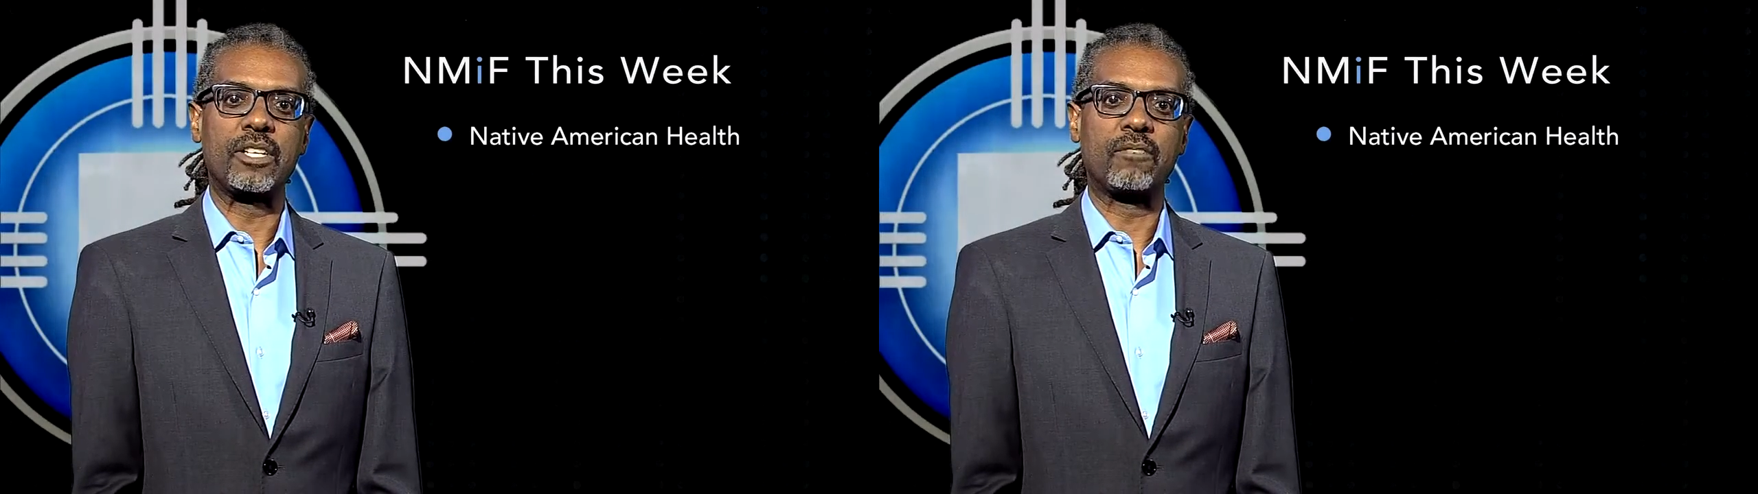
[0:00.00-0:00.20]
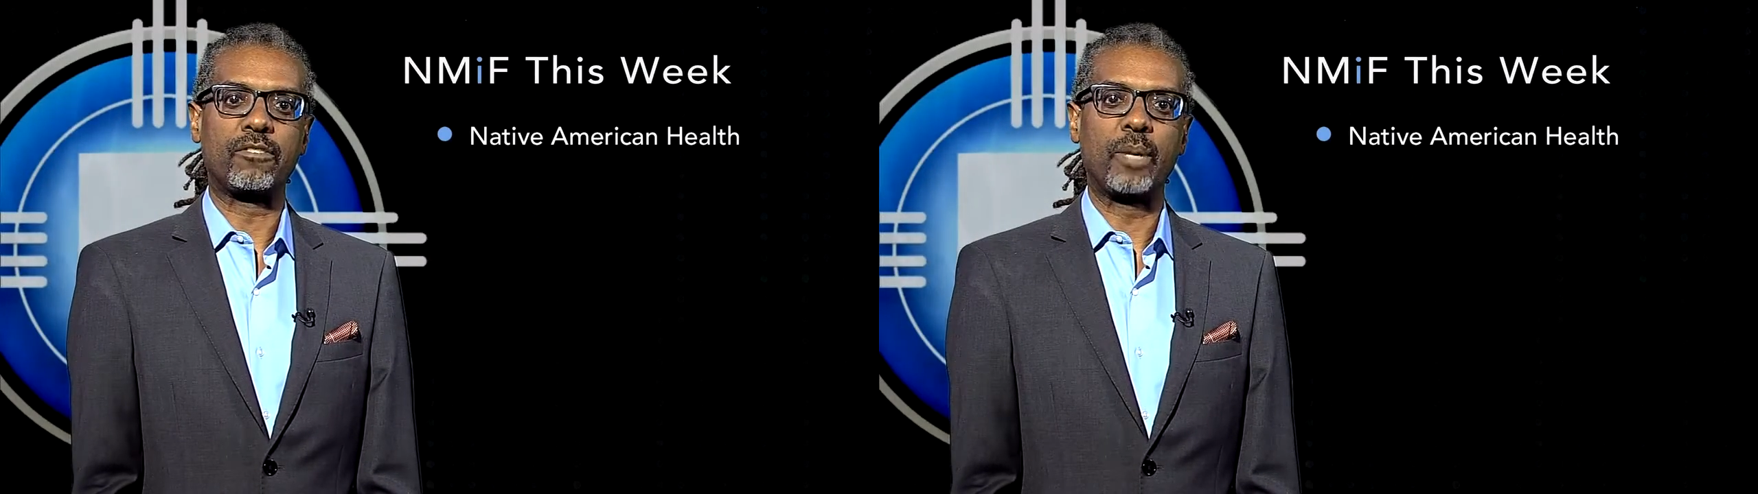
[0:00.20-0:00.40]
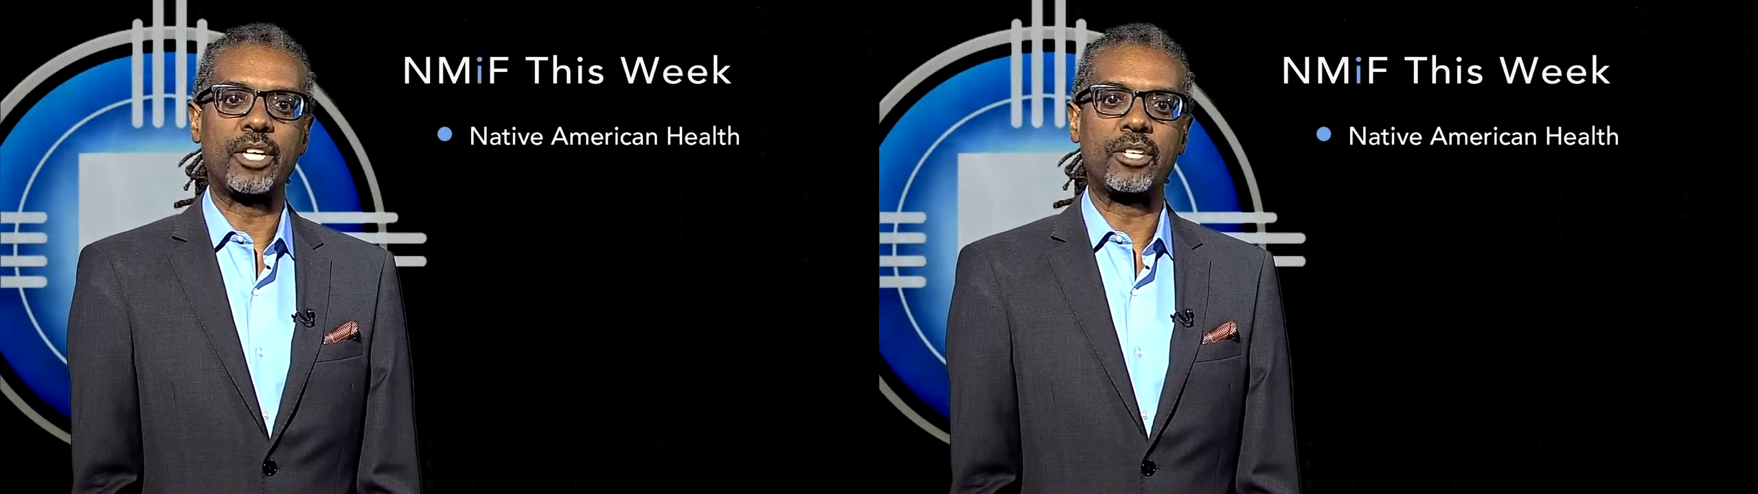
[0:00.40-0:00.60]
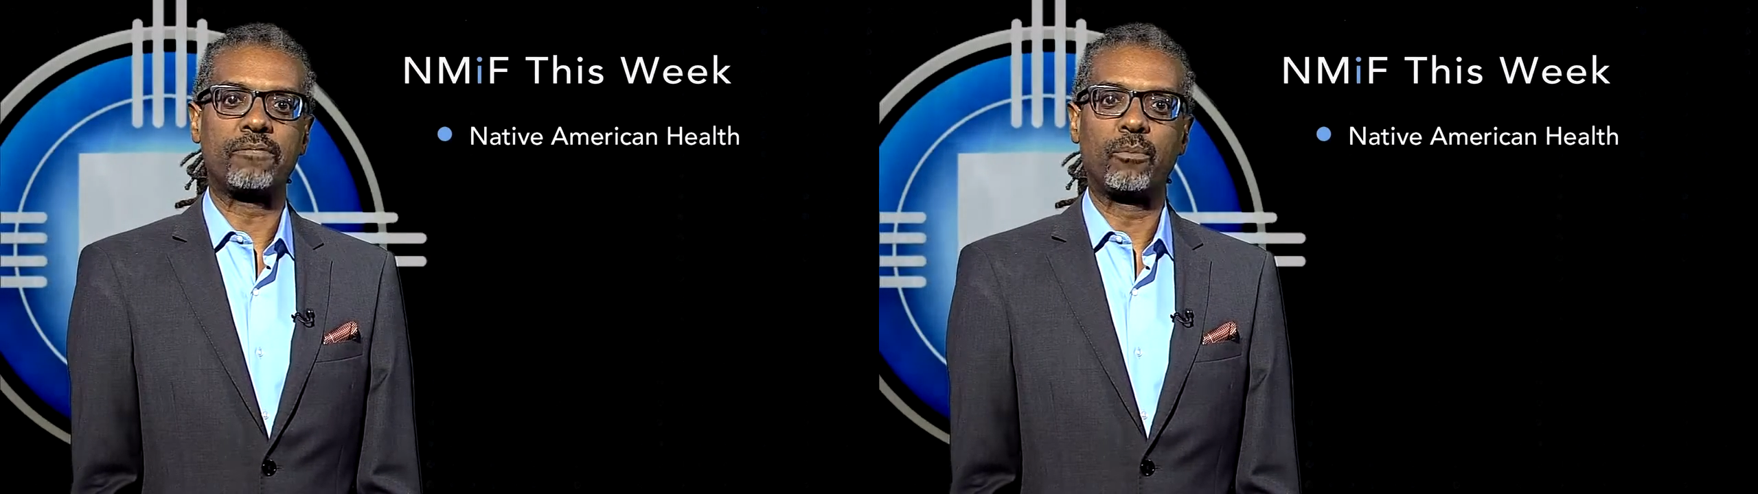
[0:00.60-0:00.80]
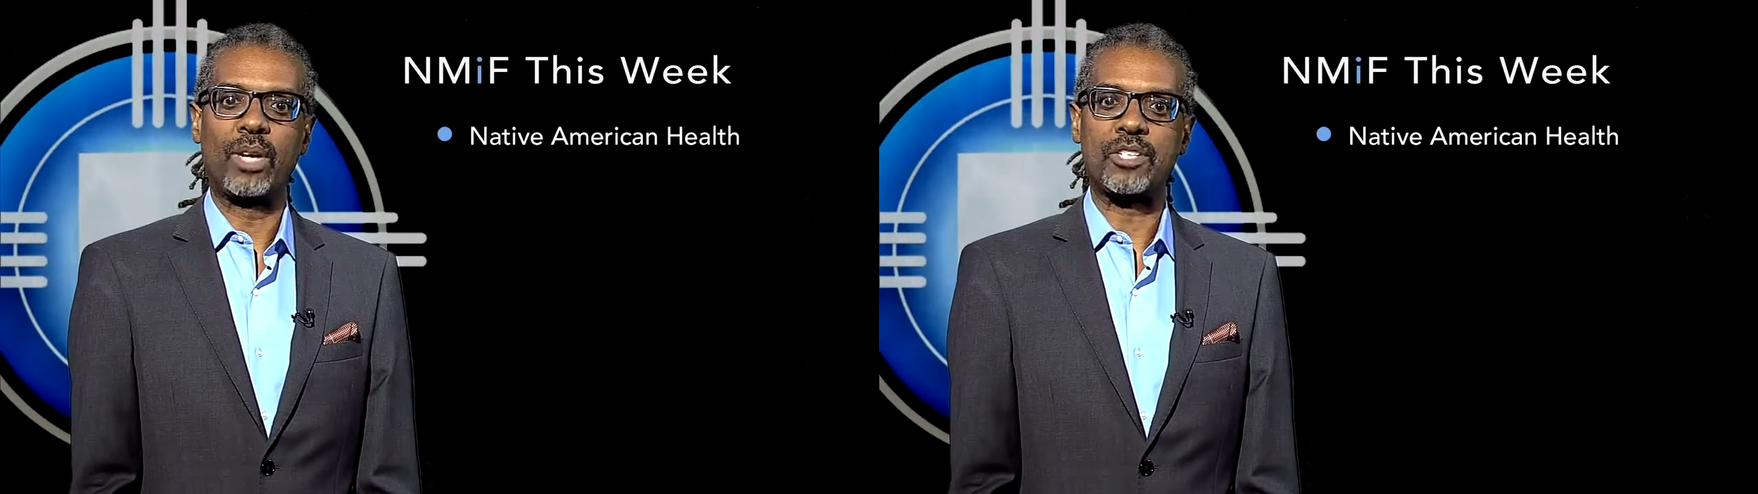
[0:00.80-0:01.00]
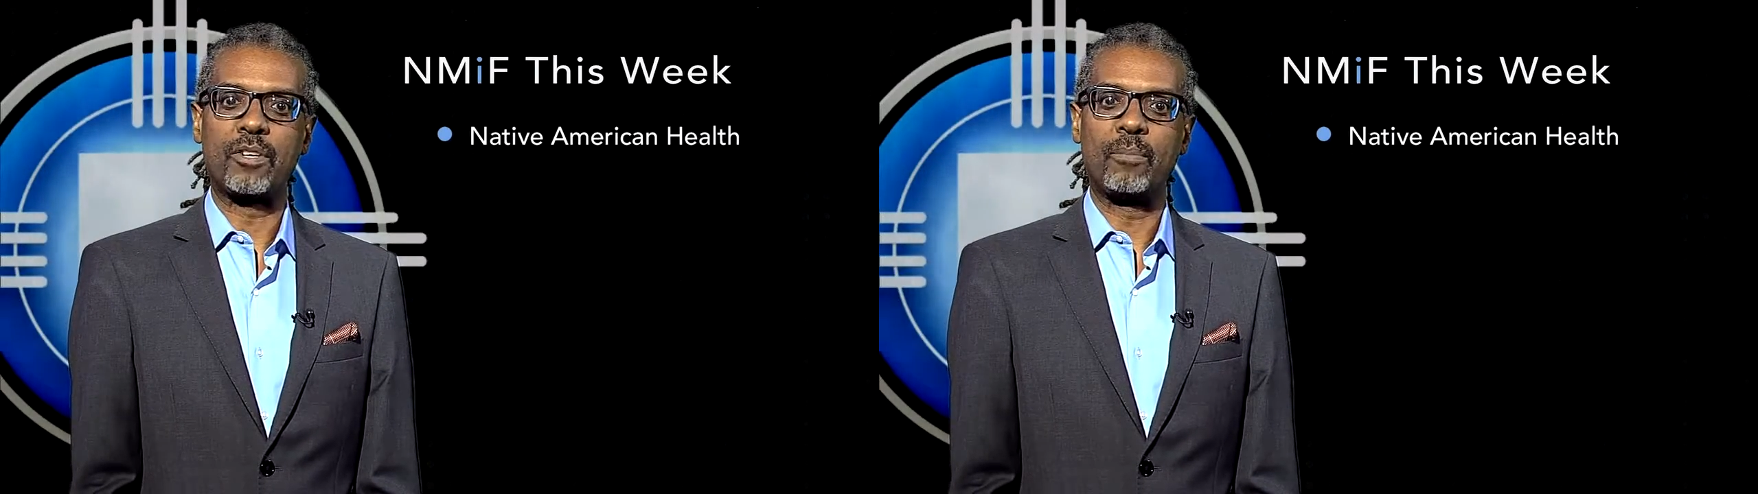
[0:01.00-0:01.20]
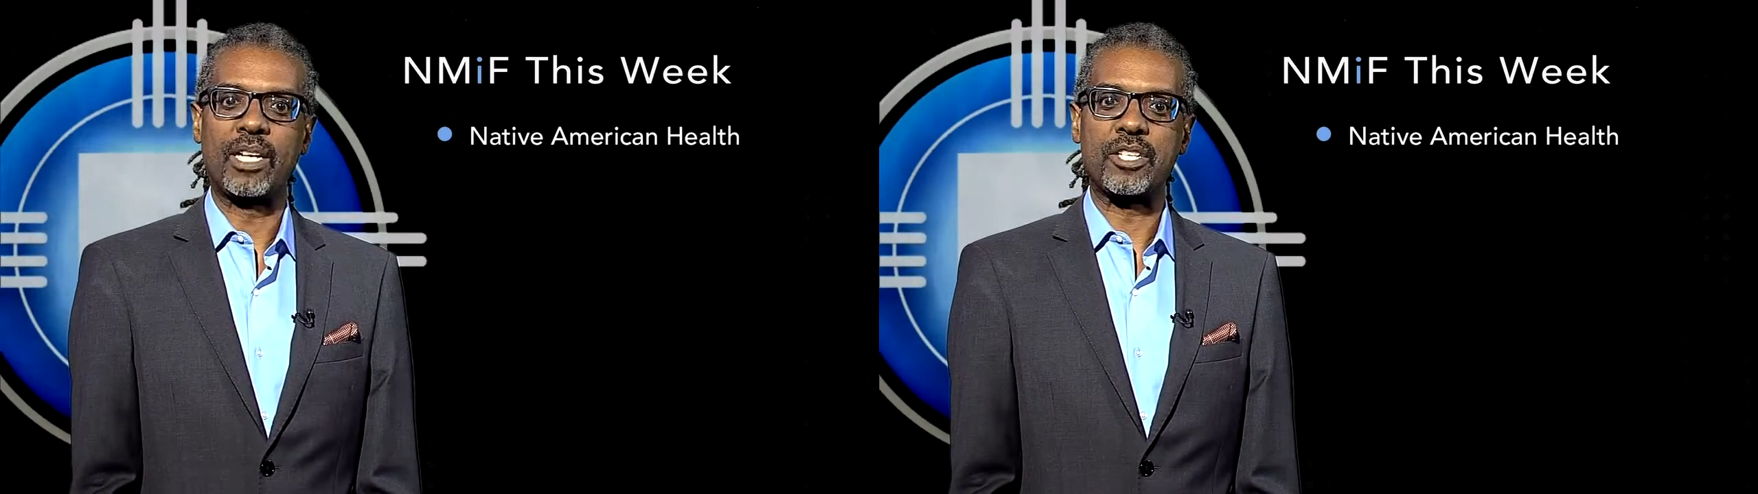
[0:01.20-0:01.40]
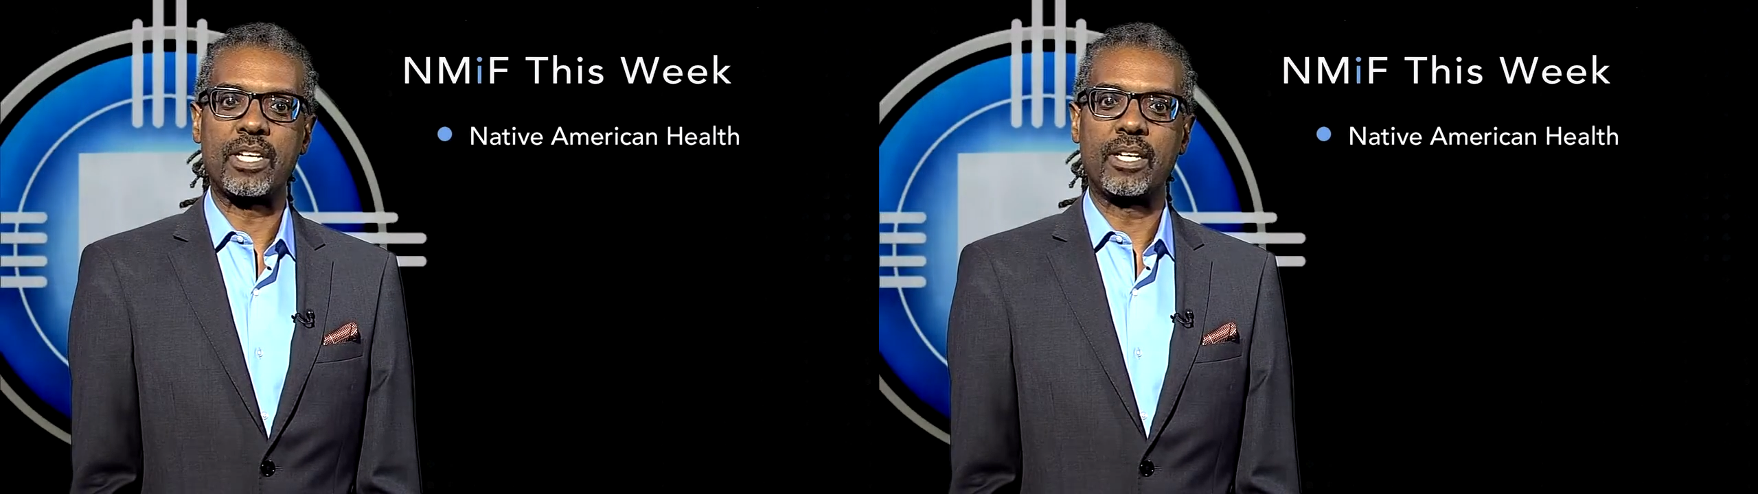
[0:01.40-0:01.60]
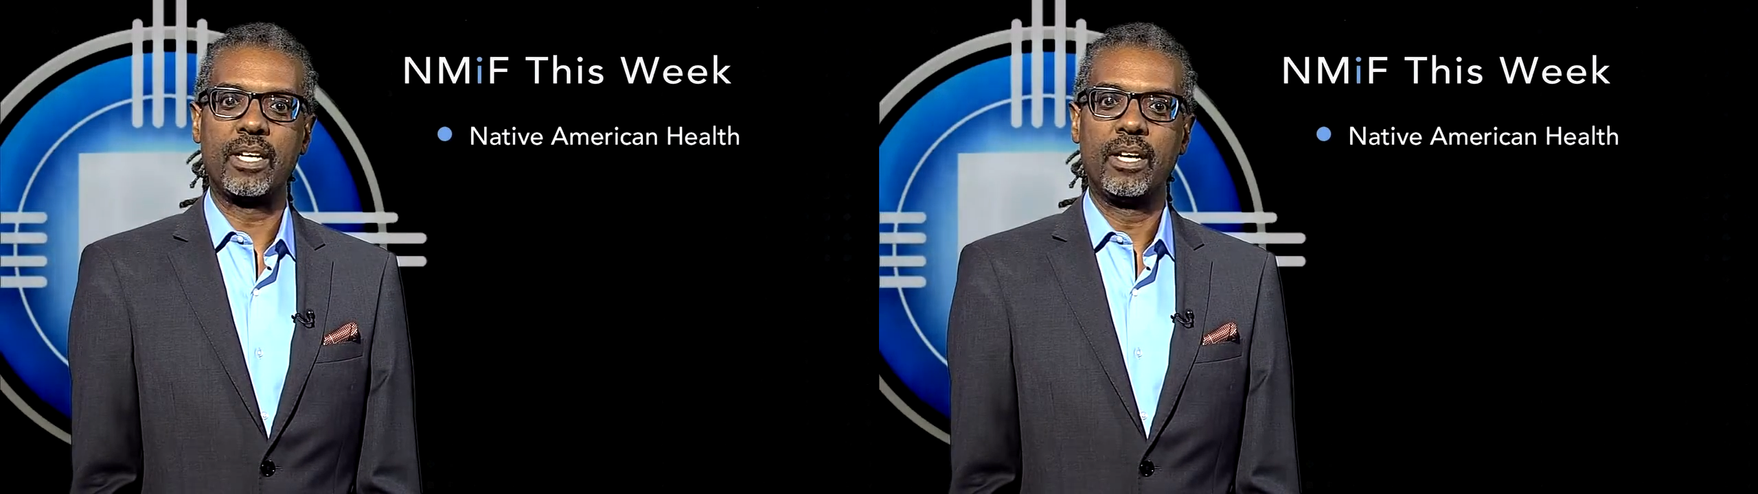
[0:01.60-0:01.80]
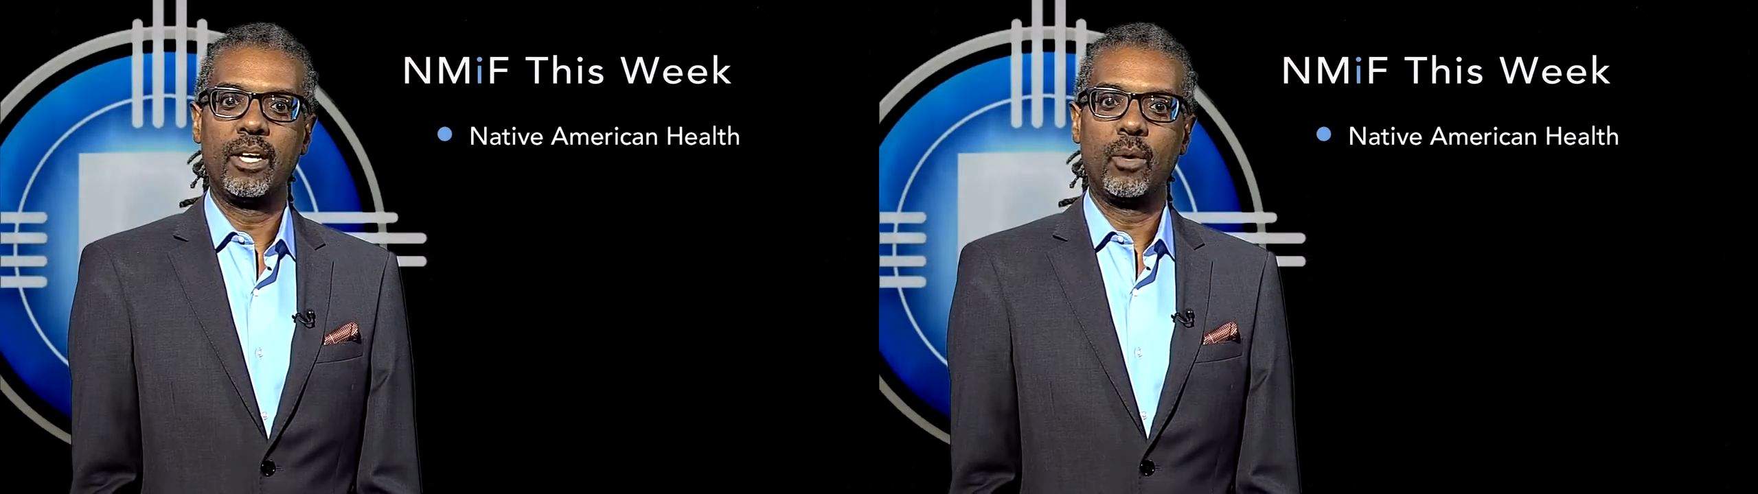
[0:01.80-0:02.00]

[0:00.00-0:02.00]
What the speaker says: and information from Western medicine